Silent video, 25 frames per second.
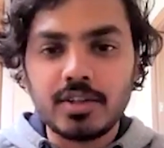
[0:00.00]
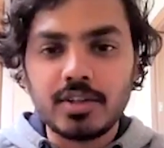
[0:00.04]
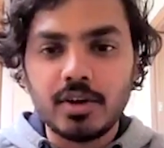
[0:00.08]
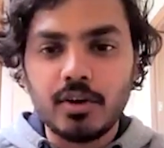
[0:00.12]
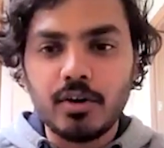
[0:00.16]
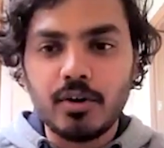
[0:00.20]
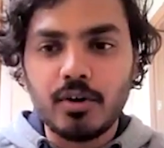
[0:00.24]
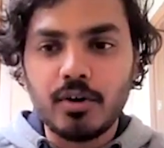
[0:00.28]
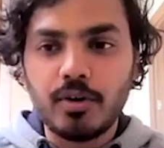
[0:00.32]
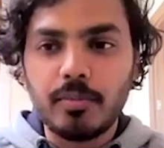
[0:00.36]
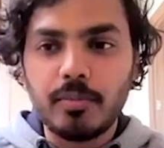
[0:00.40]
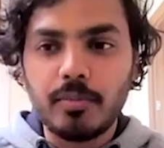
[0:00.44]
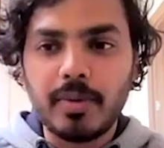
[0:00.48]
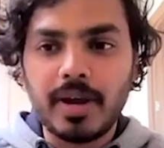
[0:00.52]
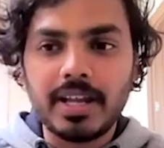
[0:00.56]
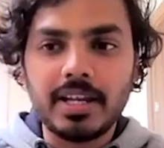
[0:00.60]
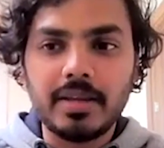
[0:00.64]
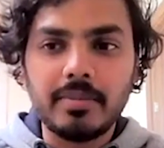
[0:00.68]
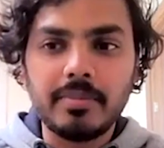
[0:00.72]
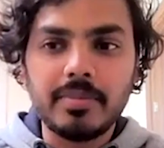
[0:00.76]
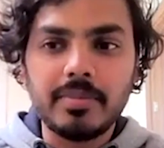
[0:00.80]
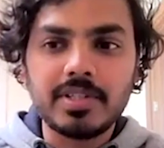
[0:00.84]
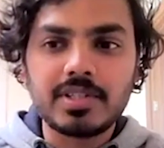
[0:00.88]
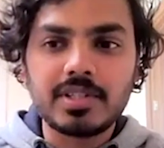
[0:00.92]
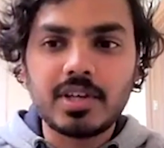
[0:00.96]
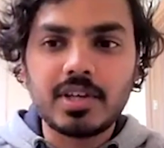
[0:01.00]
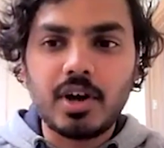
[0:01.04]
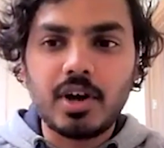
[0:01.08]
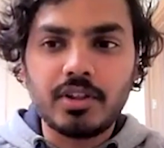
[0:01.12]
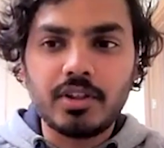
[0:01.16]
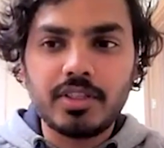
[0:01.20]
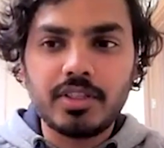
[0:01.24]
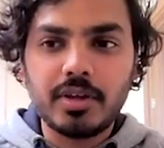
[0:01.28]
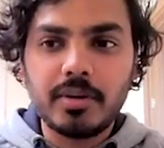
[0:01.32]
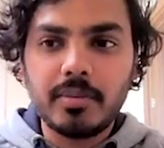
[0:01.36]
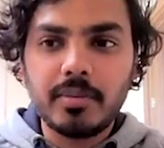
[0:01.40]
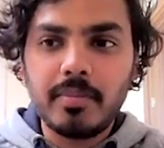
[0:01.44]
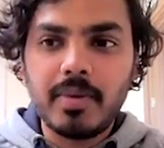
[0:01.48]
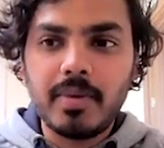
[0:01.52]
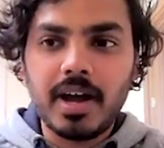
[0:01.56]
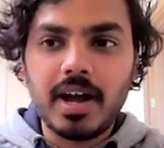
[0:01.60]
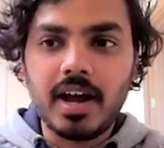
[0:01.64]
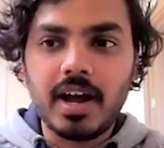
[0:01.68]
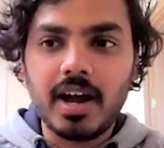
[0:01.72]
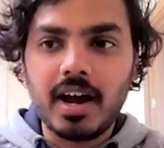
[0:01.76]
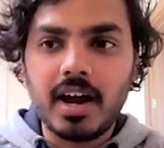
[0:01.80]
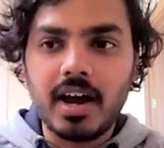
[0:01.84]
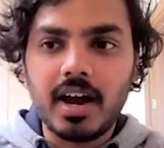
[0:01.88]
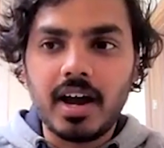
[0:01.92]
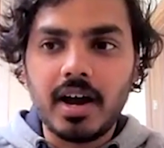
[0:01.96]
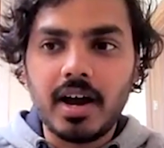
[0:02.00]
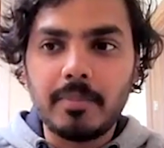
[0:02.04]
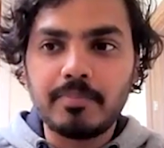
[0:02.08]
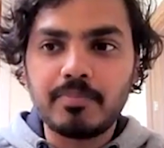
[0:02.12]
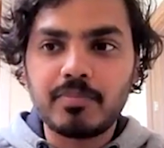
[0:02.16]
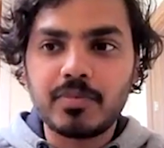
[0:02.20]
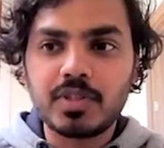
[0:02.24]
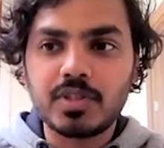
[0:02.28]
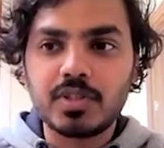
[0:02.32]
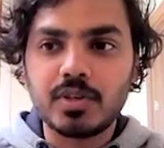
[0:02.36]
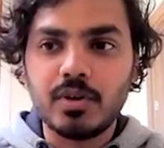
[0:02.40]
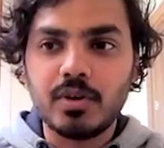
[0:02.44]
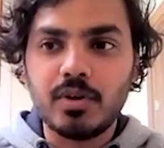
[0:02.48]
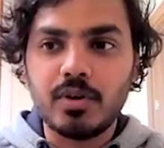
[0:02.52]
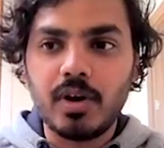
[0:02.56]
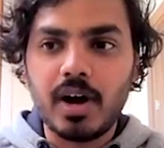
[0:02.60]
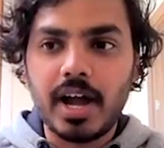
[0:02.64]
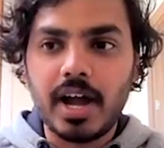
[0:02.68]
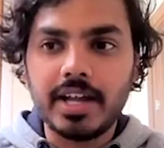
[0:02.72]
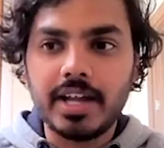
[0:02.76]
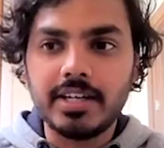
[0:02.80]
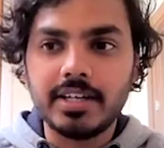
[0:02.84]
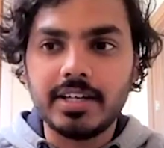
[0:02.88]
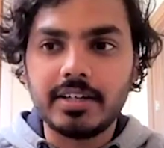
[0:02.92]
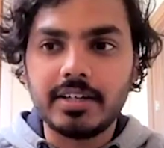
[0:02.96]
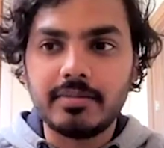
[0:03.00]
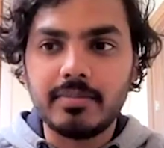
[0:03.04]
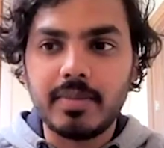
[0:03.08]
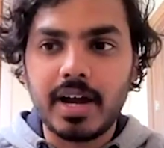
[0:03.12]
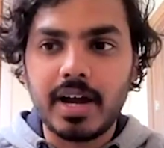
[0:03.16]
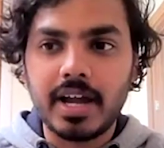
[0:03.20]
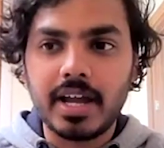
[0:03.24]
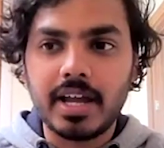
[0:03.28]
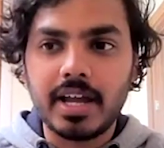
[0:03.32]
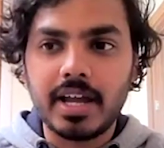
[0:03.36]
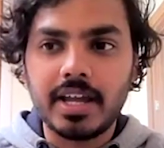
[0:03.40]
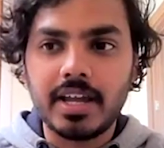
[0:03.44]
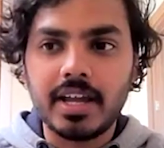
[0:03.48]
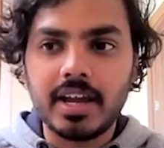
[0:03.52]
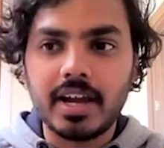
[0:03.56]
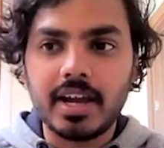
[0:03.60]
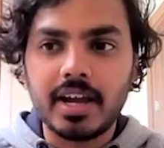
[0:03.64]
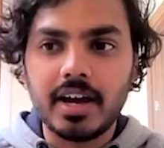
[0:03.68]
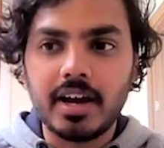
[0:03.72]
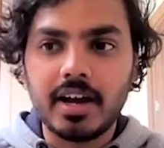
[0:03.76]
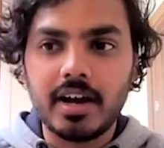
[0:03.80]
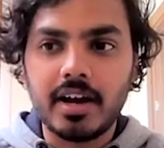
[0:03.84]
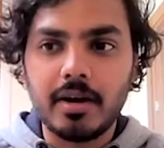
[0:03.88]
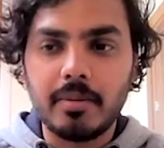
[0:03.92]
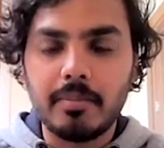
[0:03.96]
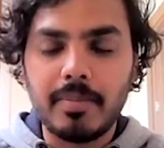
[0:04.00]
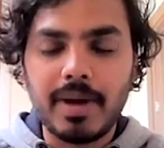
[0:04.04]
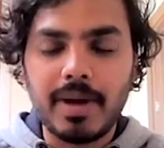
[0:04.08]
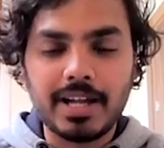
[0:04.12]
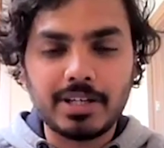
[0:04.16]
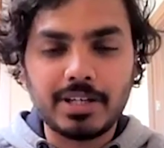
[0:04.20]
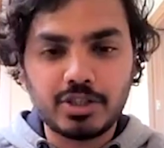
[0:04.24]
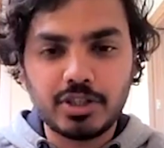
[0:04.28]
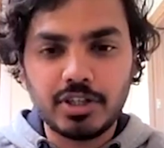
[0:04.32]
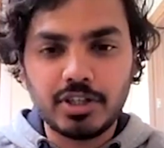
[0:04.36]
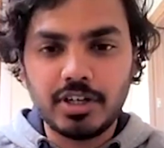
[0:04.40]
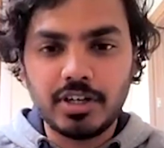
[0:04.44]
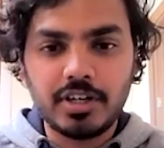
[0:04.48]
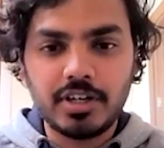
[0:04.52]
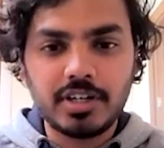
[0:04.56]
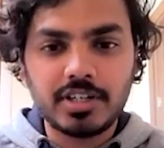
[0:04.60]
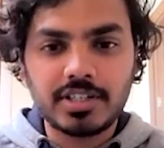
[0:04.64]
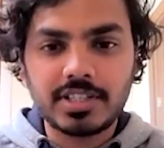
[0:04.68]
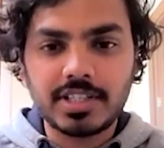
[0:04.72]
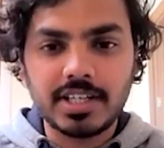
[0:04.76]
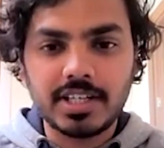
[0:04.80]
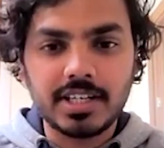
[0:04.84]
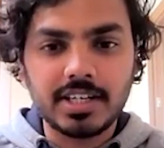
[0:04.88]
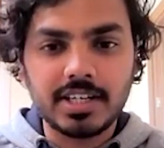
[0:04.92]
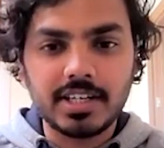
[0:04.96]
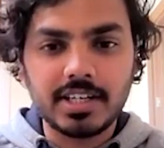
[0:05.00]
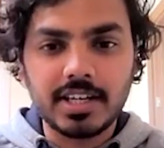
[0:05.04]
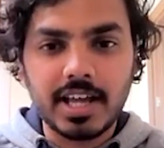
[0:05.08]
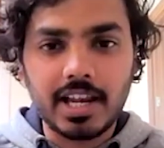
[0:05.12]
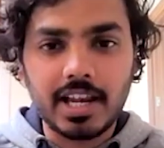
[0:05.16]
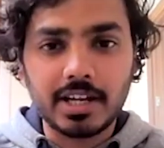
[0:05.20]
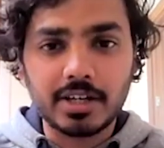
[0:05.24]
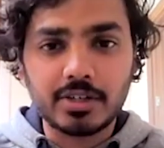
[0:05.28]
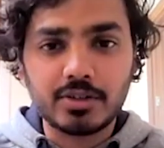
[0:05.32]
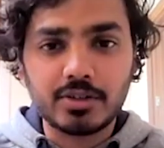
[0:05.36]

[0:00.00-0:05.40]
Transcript: So my name is Gautam. So I did my bachelor's in